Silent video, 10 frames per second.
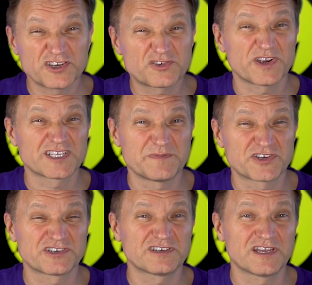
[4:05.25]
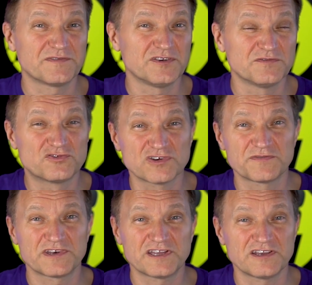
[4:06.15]
good transmission. If you've
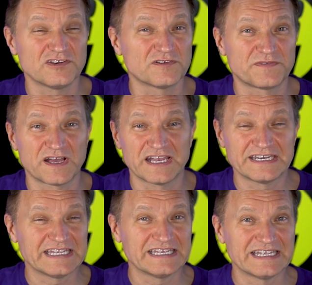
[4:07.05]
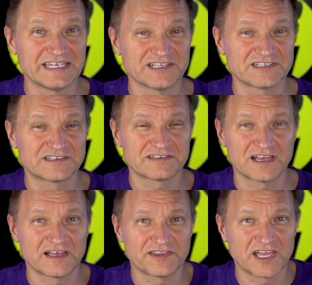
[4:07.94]
driven it, you'll find it is,
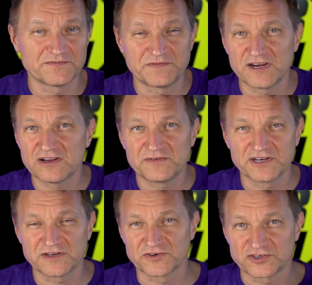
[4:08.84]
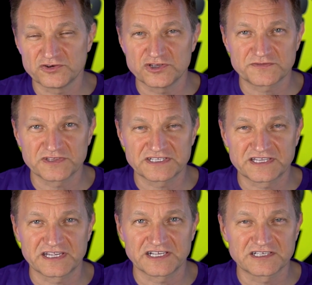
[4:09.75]
they have very, very different tunes for these
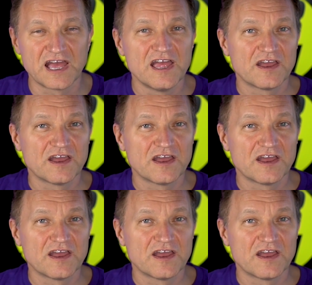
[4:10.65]
things,